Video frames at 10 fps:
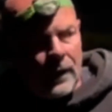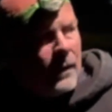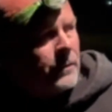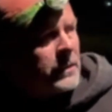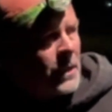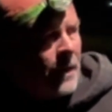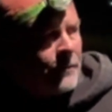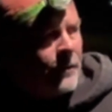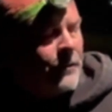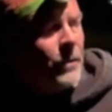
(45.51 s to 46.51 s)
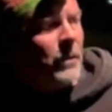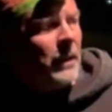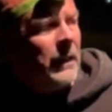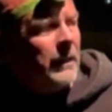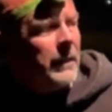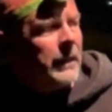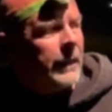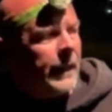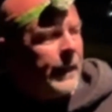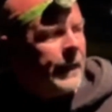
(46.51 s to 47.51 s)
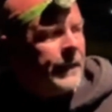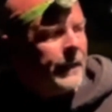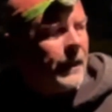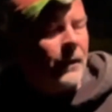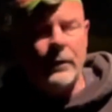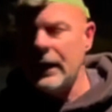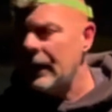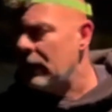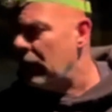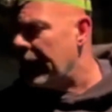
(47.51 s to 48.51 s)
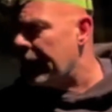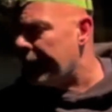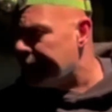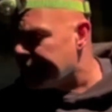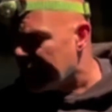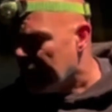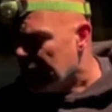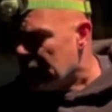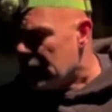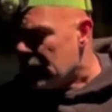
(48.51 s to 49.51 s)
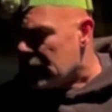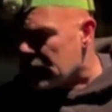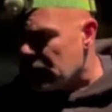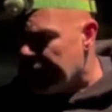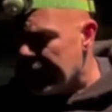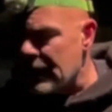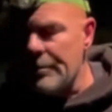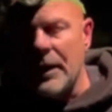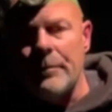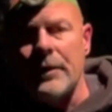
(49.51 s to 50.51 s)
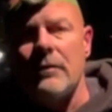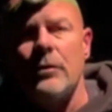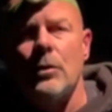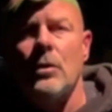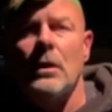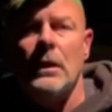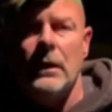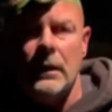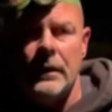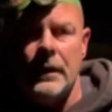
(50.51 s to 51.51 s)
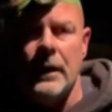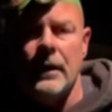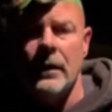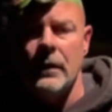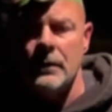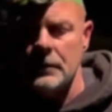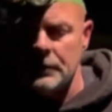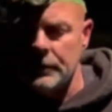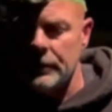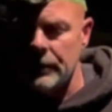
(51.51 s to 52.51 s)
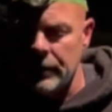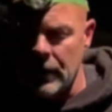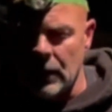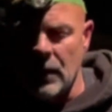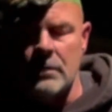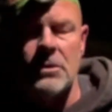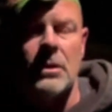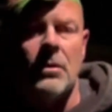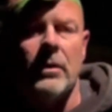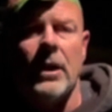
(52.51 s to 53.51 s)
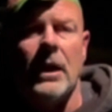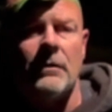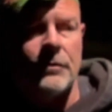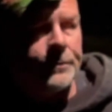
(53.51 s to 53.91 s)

We stopped for fuel and we had no air. So as I'm pumping fuel, the air alarms are going off,